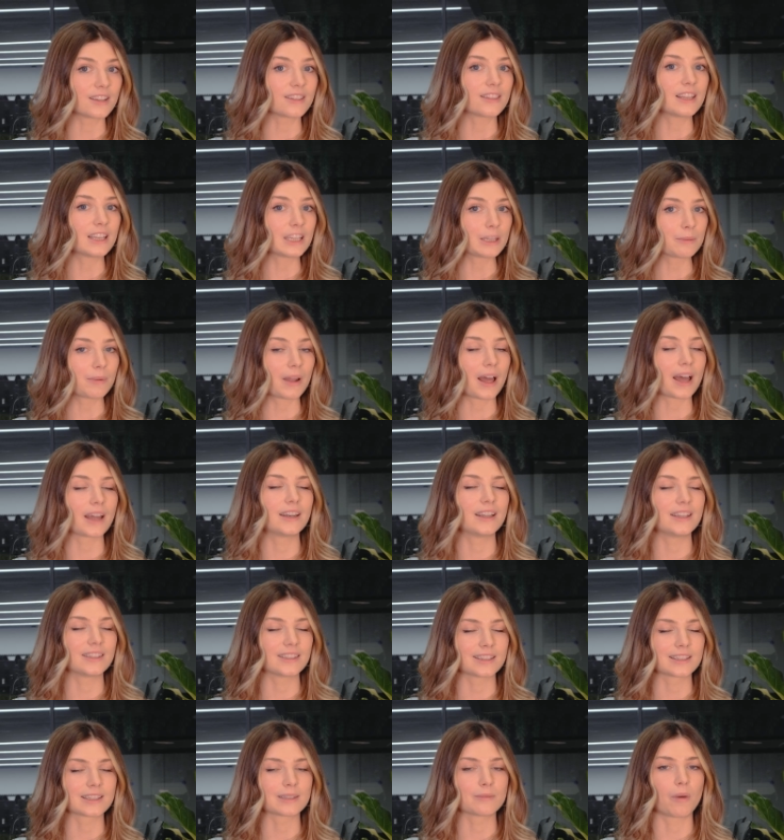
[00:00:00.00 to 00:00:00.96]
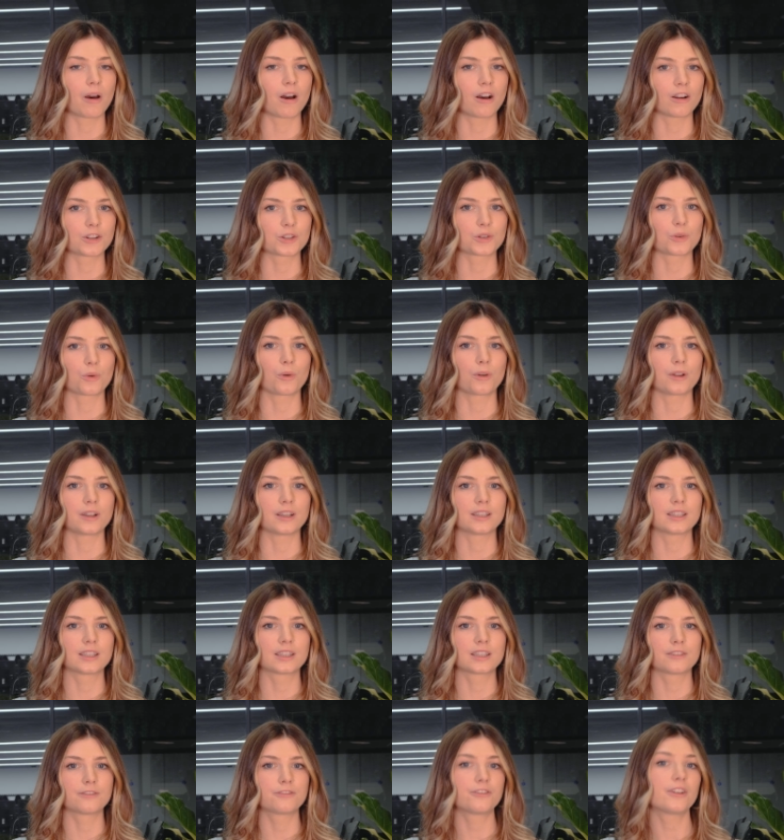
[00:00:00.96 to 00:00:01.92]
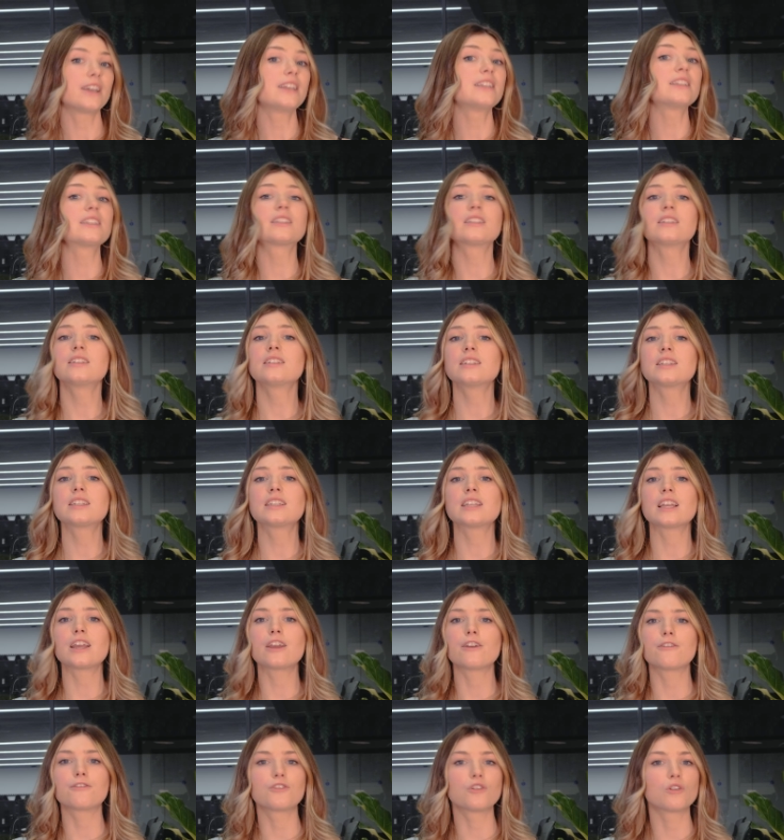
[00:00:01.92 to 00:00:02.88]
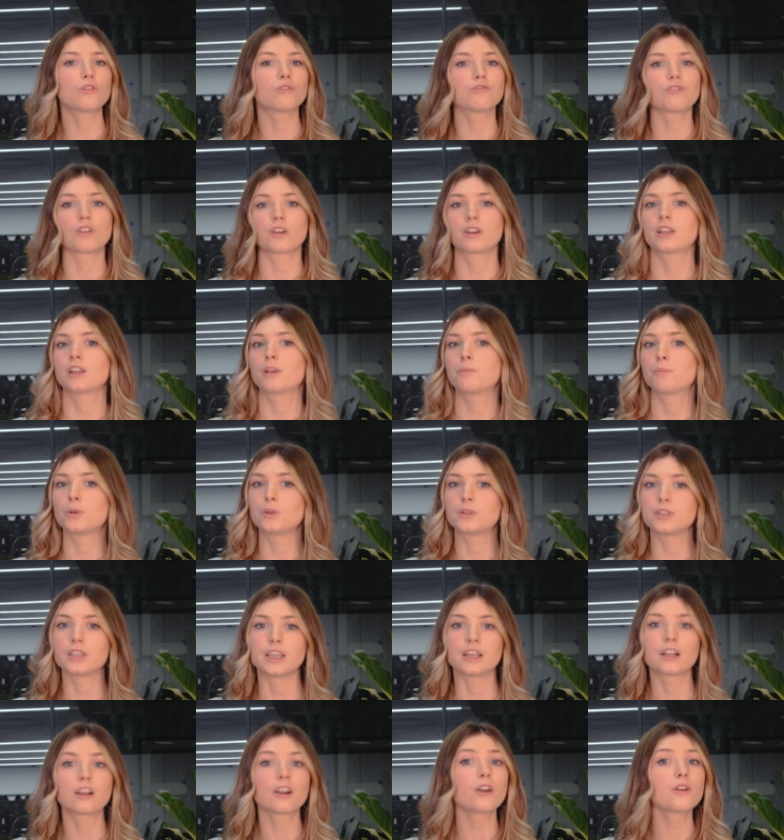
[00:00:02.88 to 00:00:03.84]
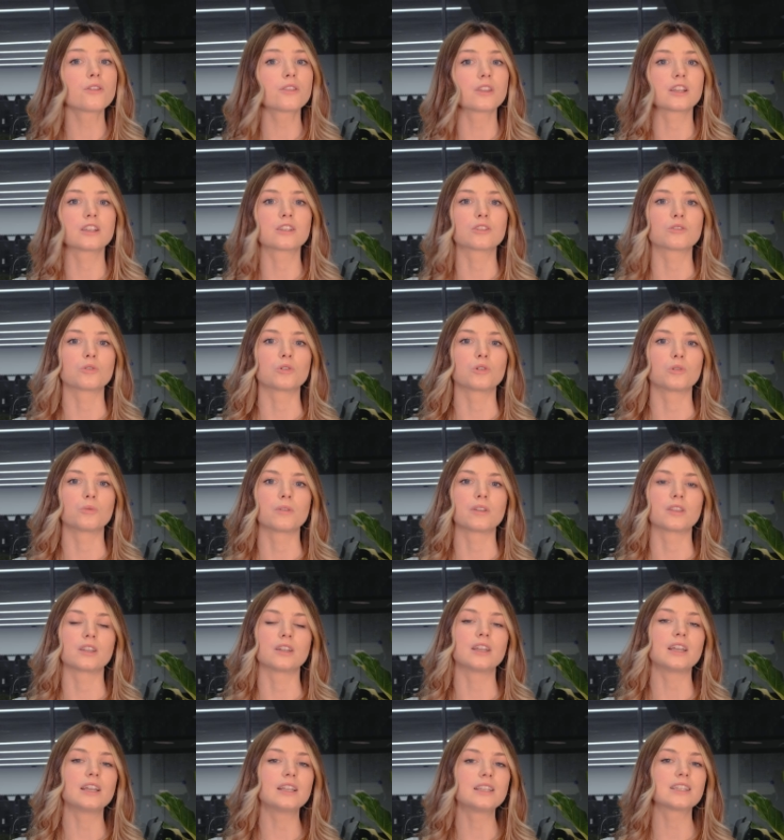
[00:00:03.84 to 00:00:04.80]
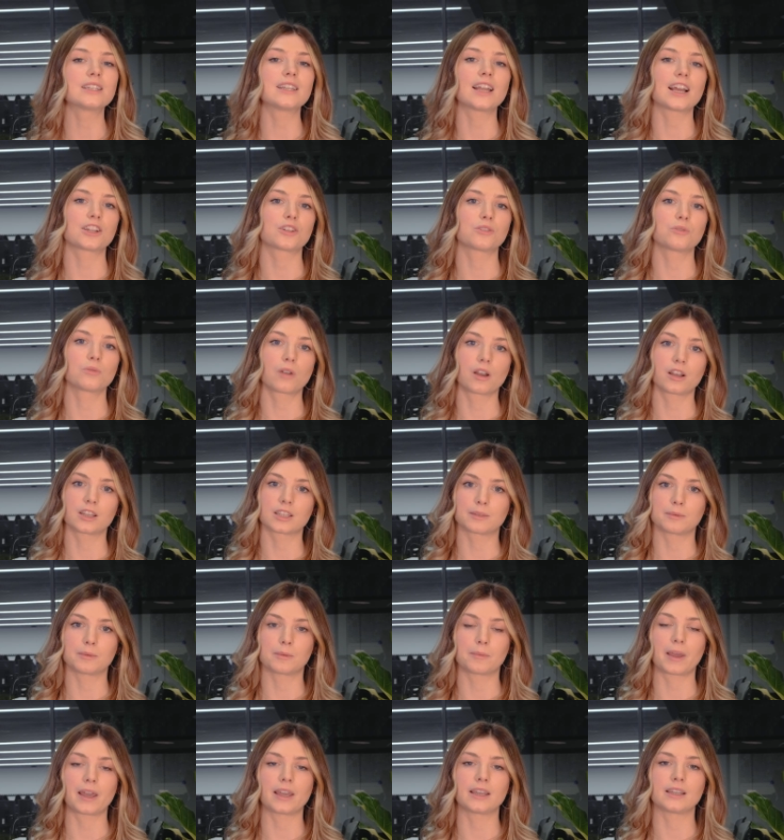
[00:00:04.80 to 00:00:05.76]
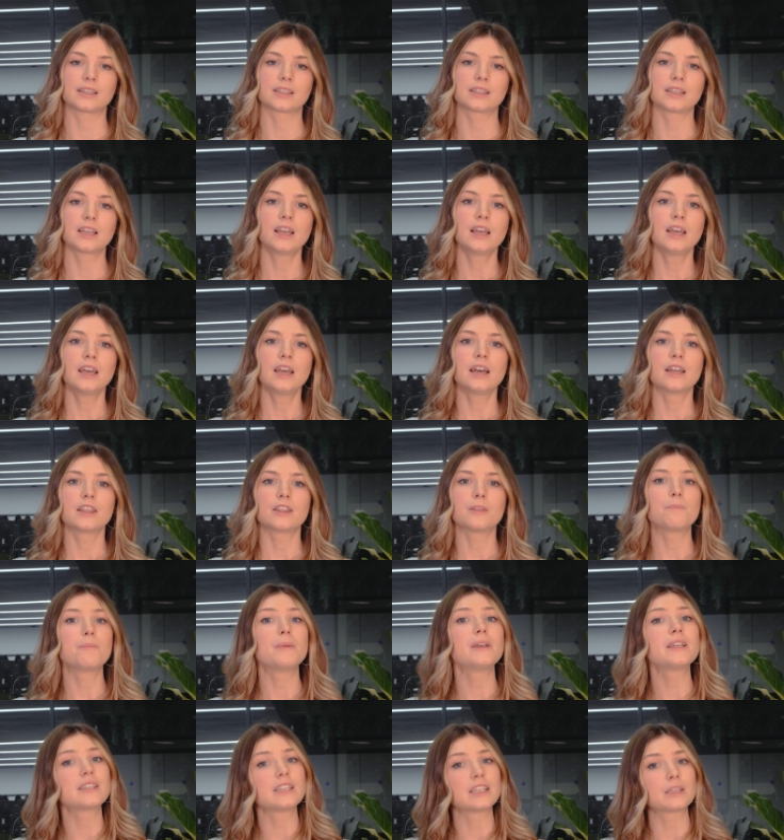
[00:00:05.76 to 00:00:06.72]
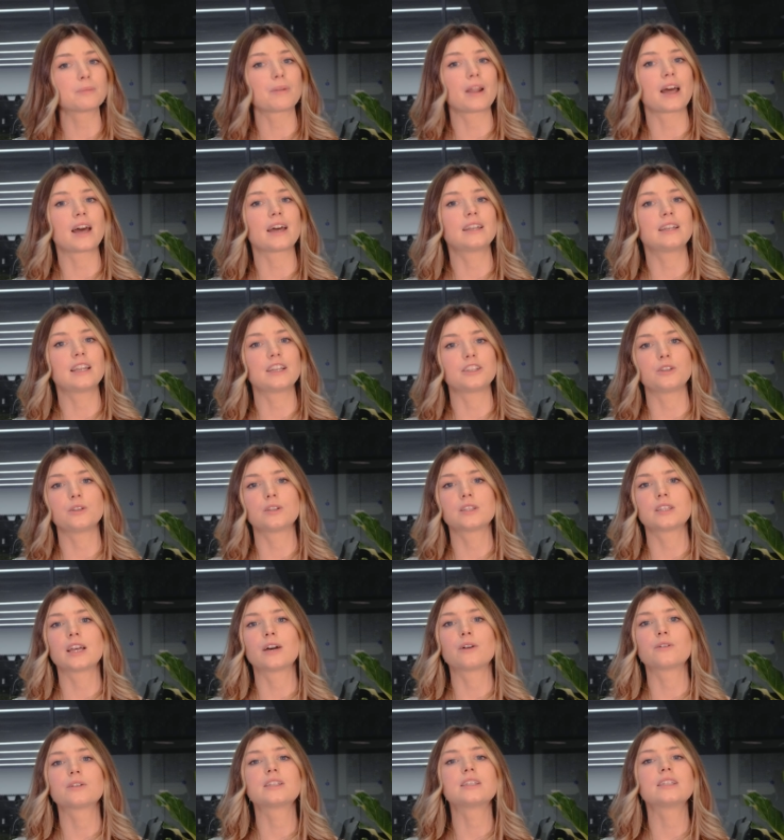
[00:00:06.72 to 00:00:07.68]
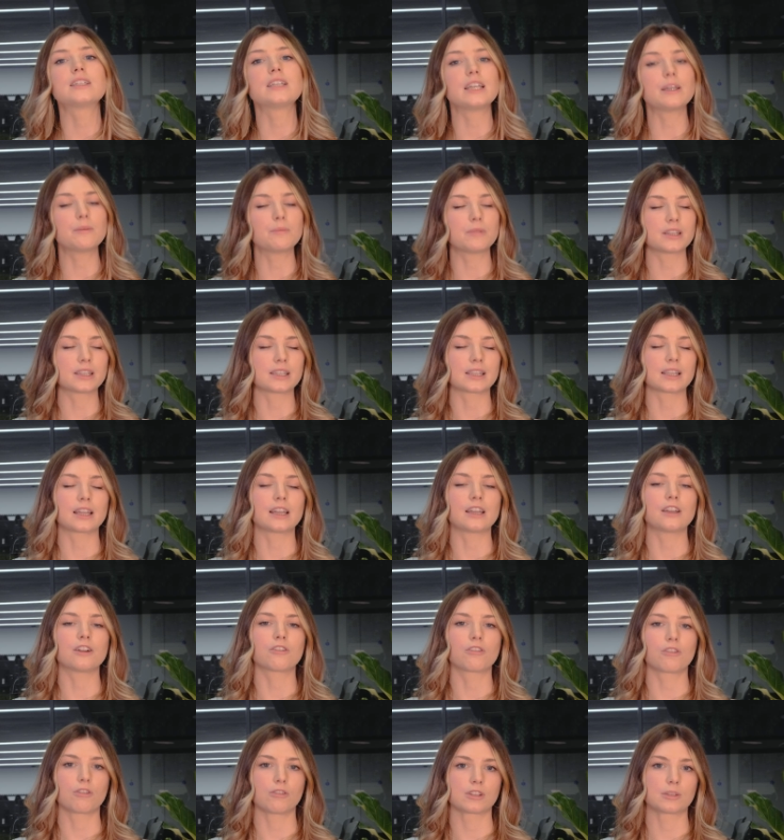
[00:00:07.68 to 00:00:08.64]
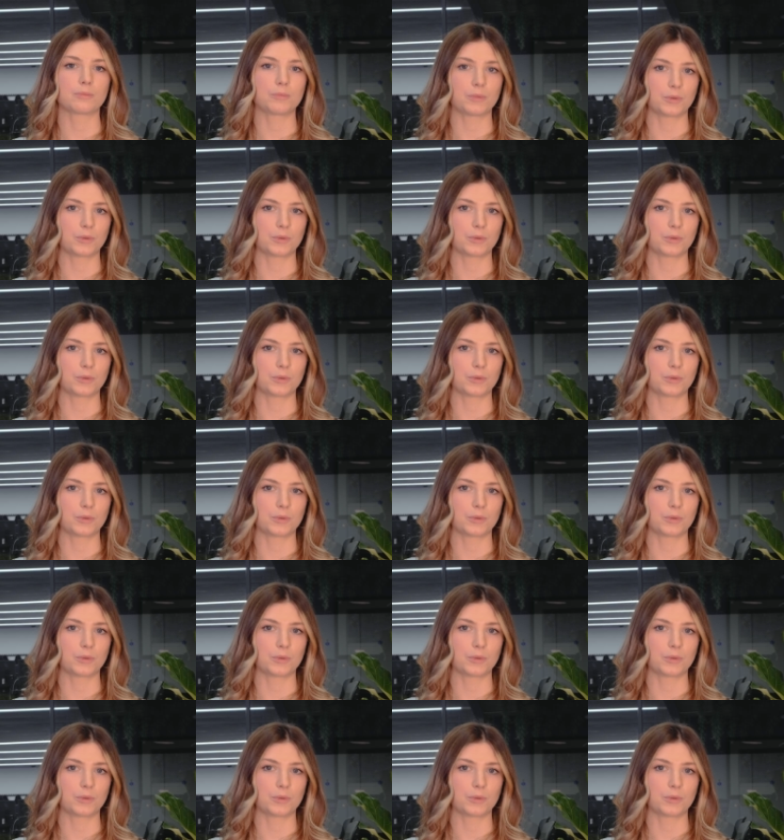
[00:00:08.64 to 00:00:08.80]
this plan is a smart choice. For instance, if you're running a boutique clothing store with an international customer base, the business plan lets you sell seamlessly across